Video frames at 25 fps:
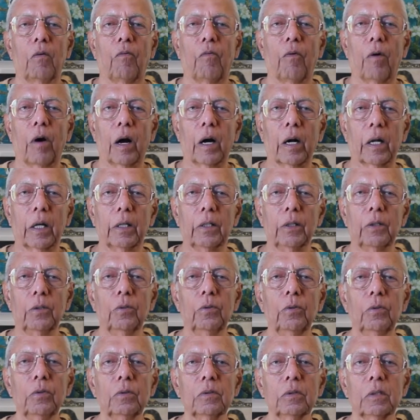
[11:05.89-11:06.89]
For
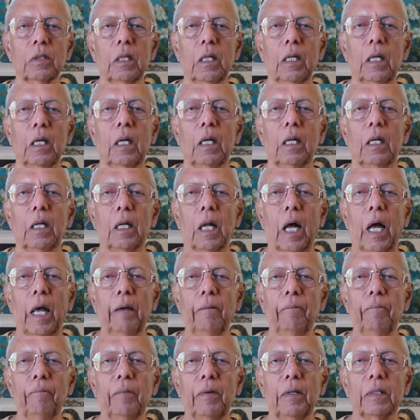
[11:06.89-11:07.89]
Hindus,
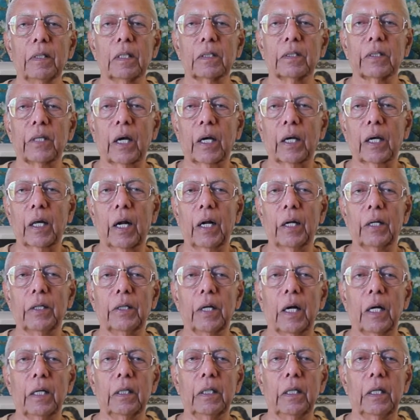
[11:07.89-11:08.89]
life is a sacred
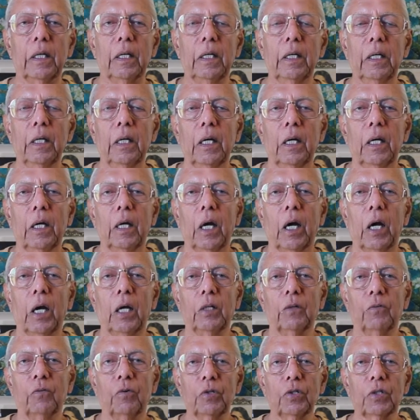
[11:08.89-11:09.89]
journey
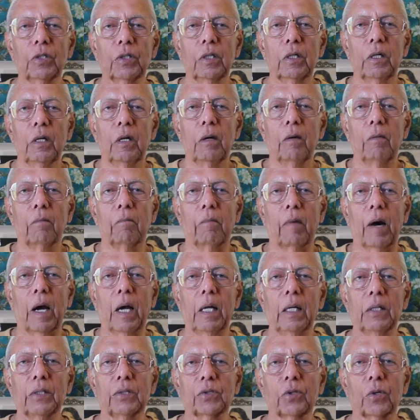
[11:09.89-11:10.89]
in which
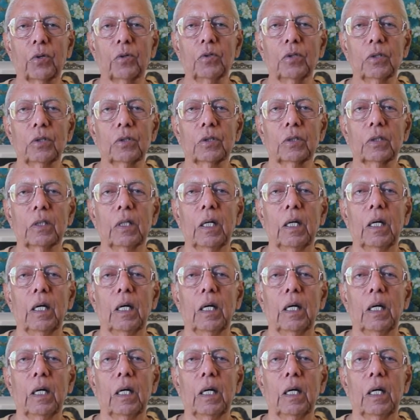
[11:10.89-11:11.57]
milestones